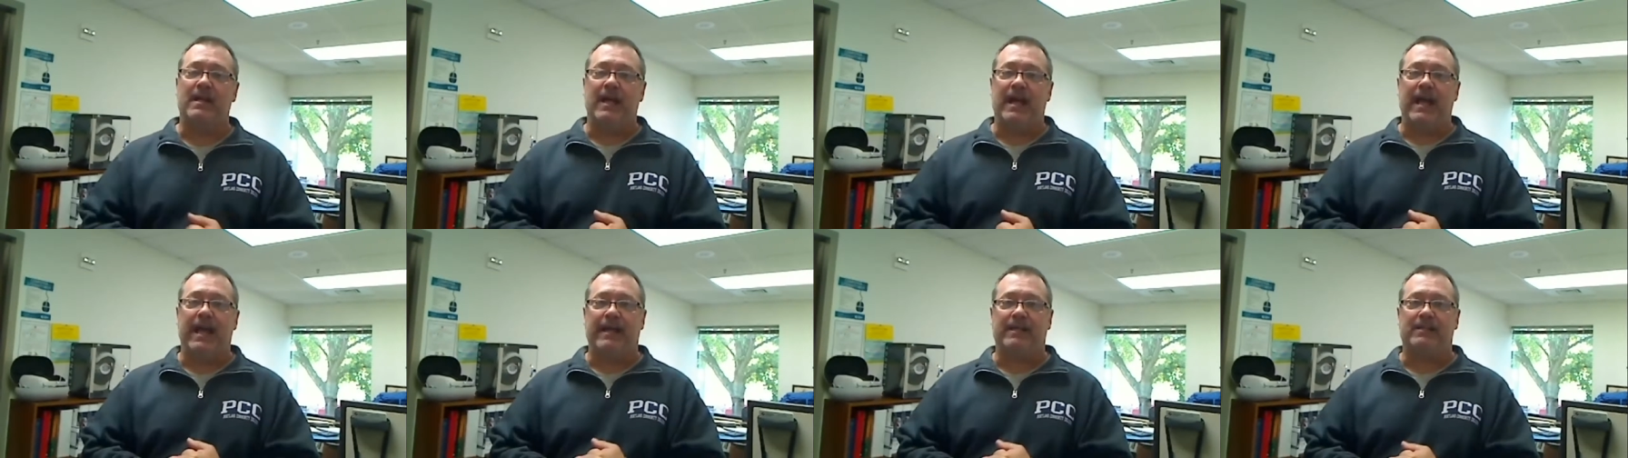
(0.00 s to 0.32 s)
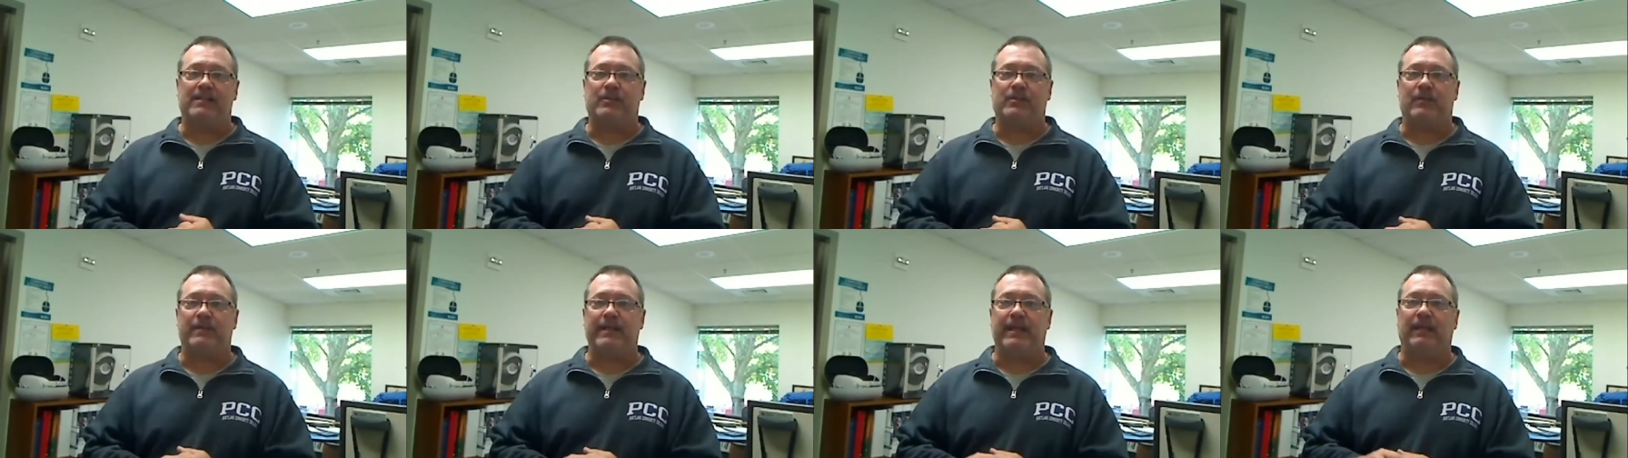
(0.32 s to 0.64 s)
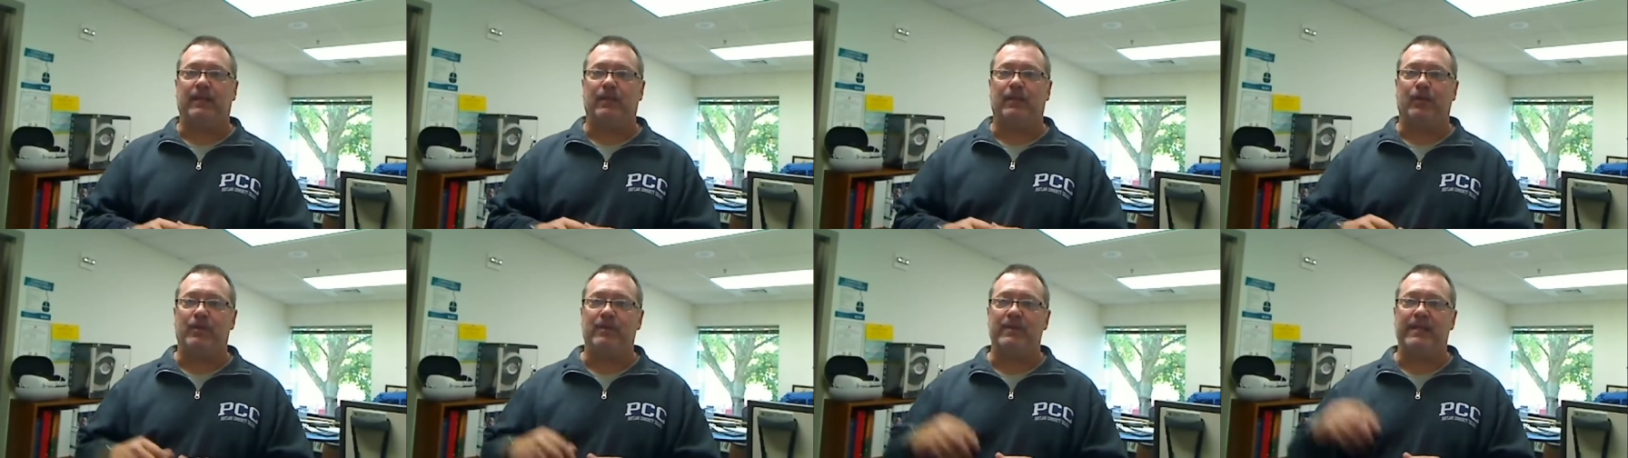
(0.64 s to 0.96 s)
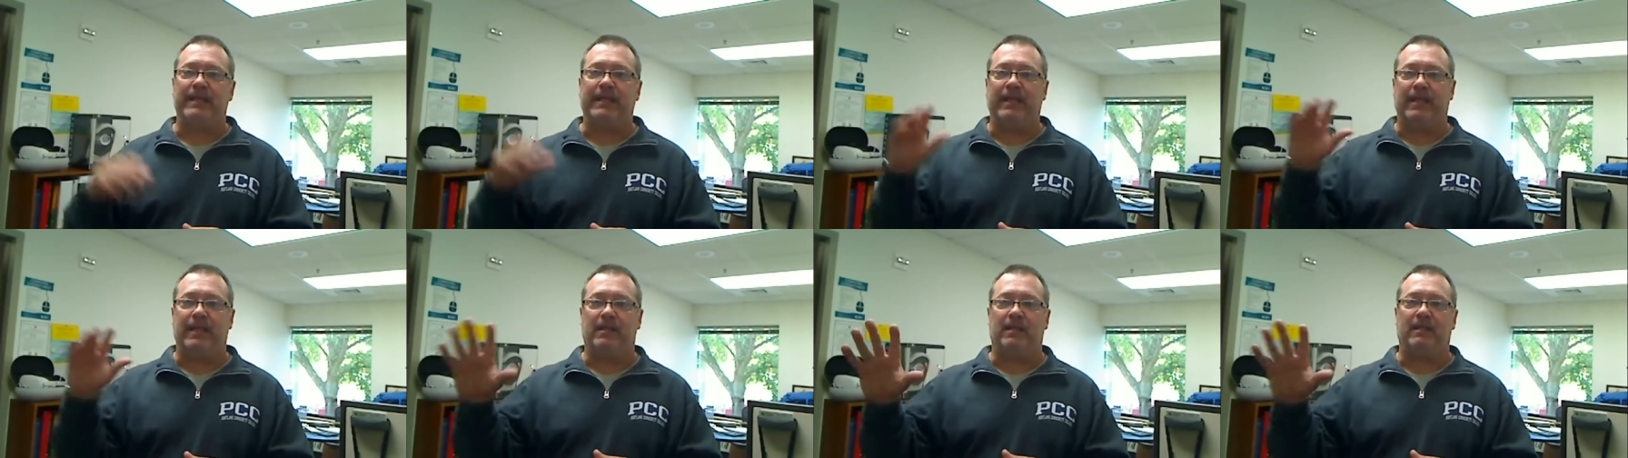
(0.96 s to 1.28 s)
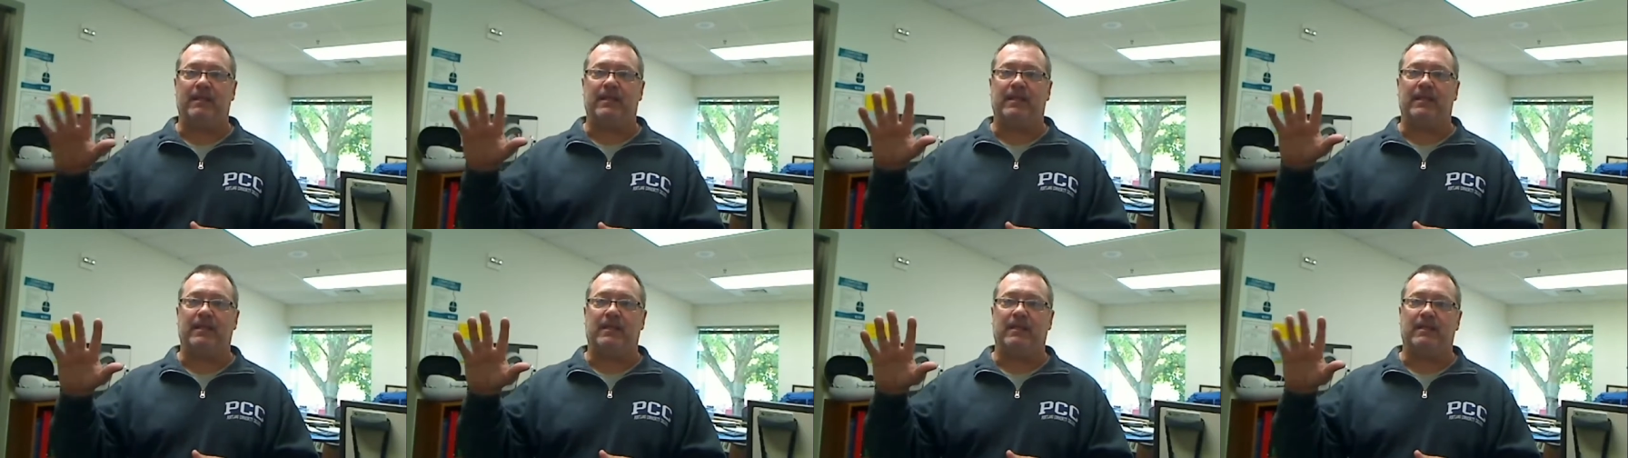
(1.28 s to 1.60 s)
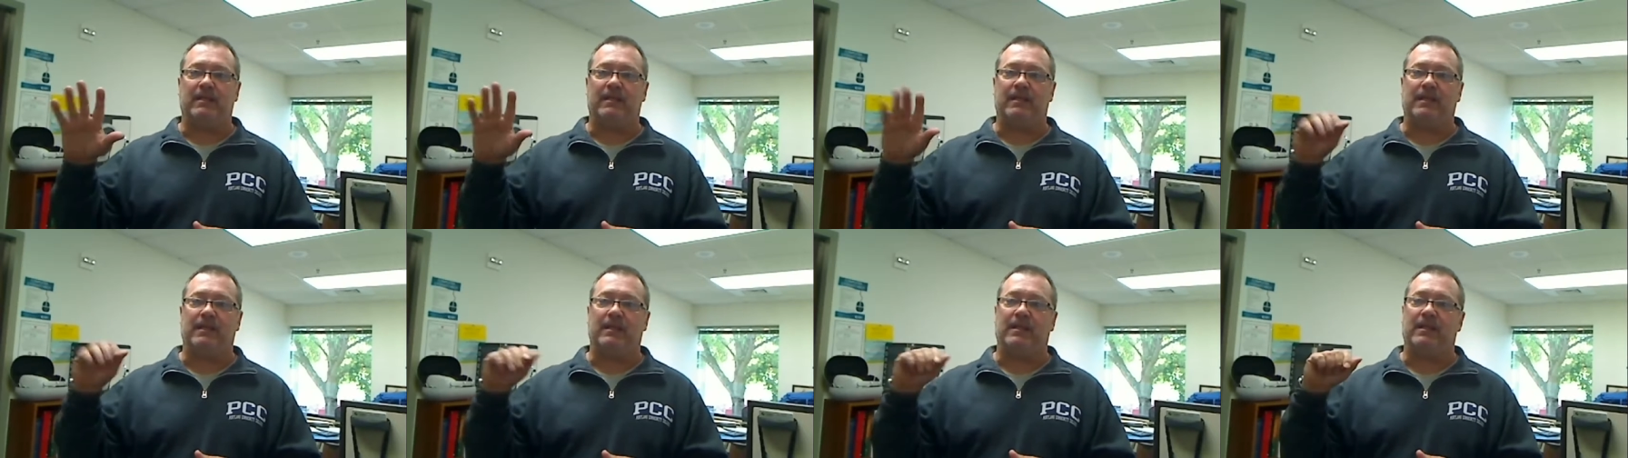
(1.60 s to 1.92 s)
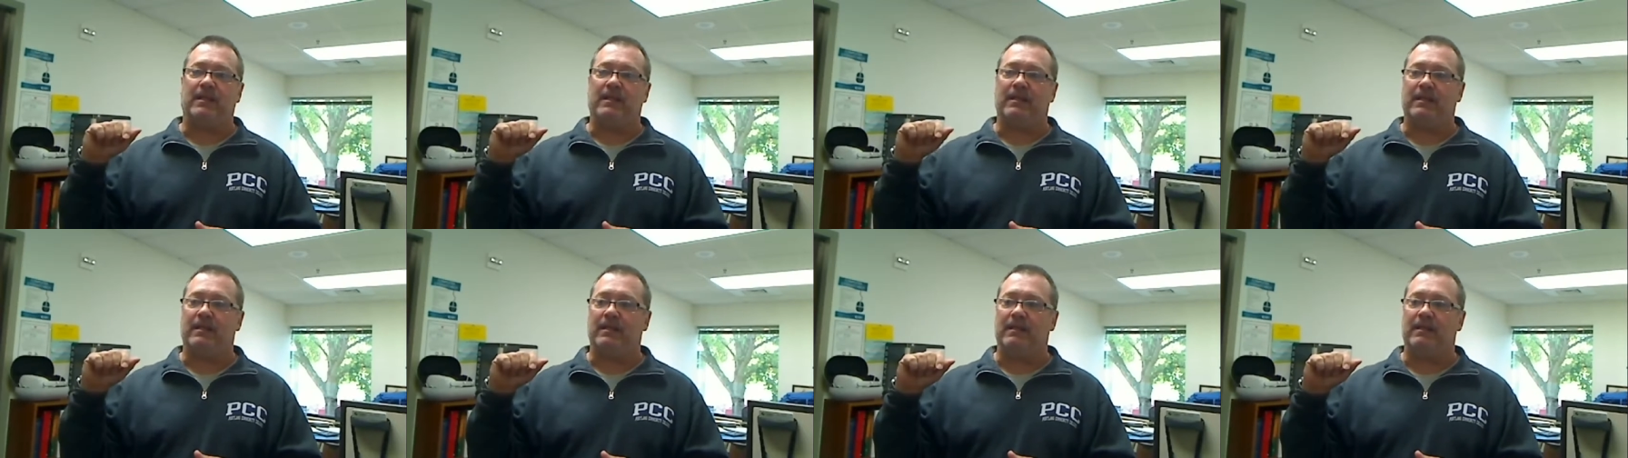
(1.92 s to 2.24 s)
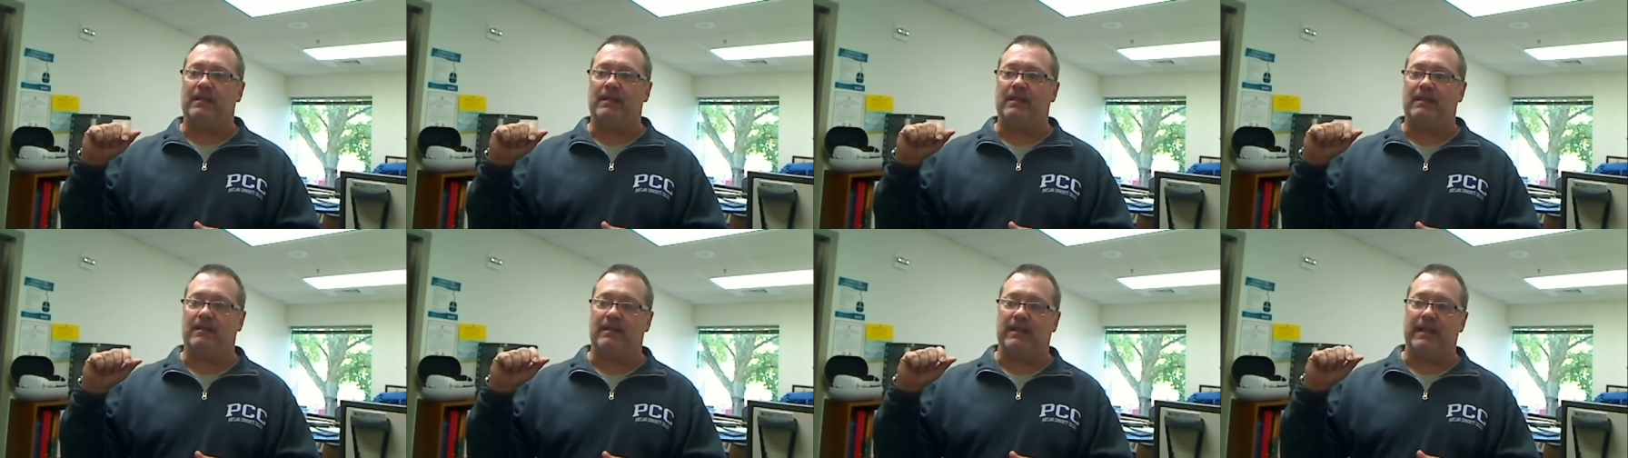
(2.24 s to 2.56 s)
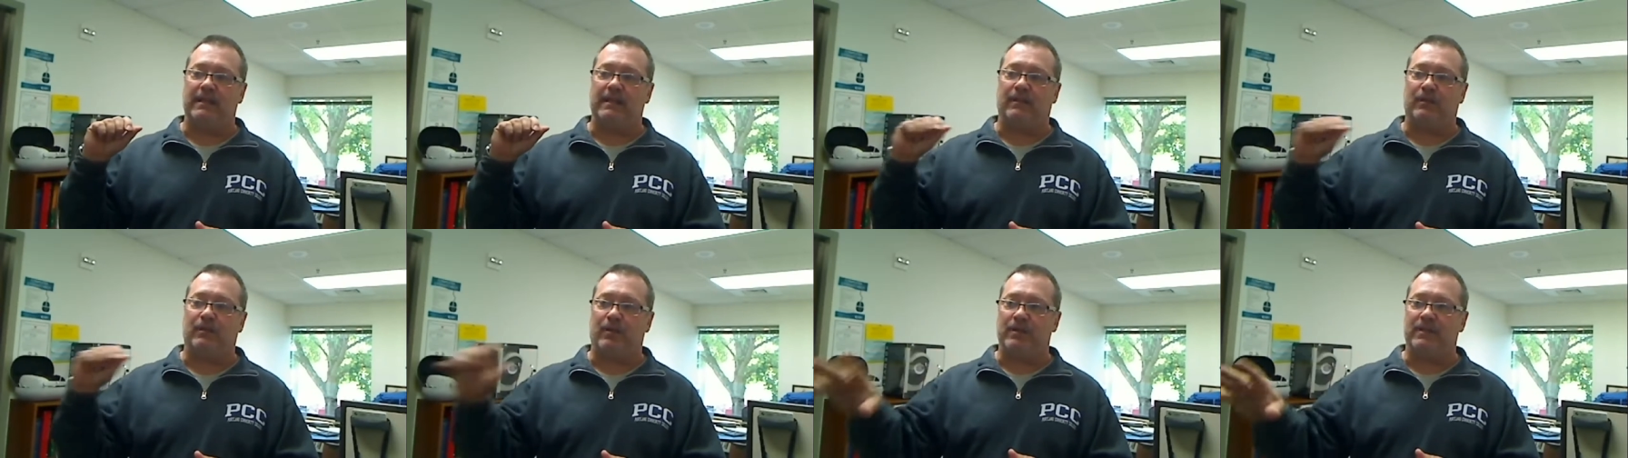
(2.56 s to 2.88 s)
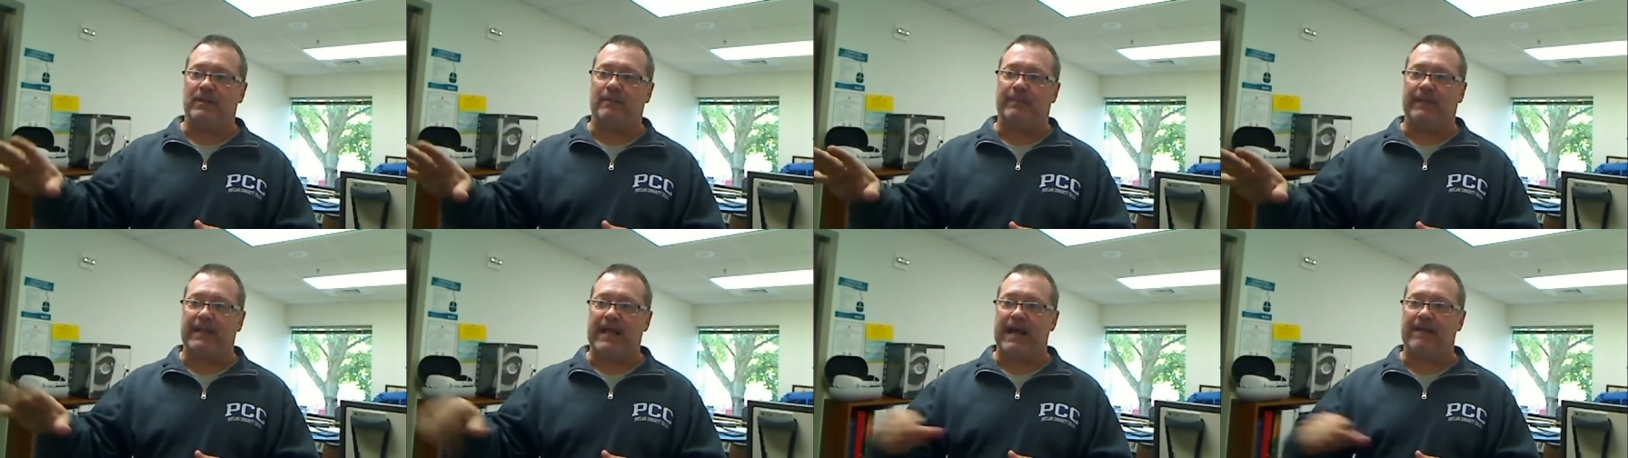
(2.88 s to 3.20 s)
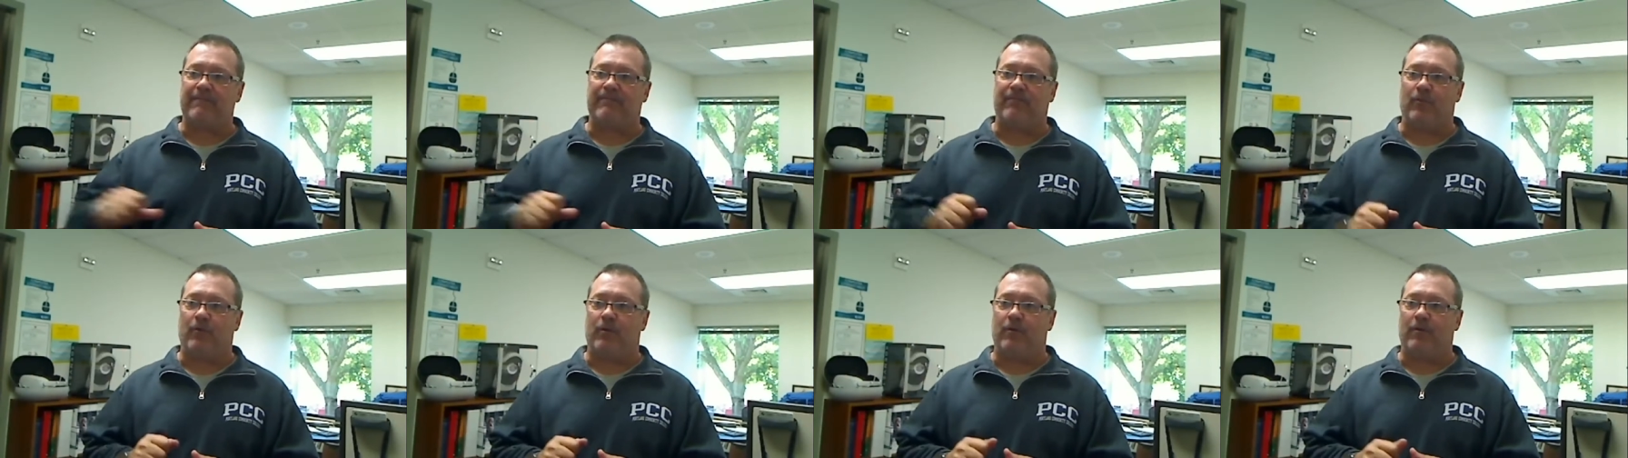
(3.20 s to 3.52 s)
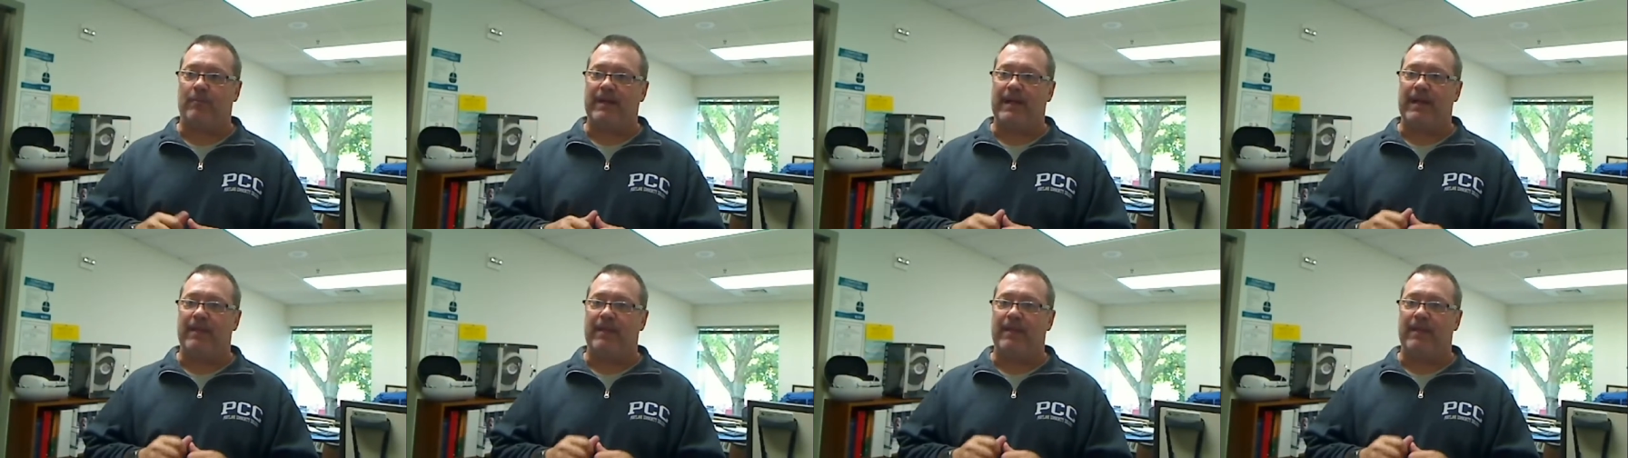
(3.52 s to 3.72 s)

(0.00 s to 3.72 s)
And so they learn they learn the platform,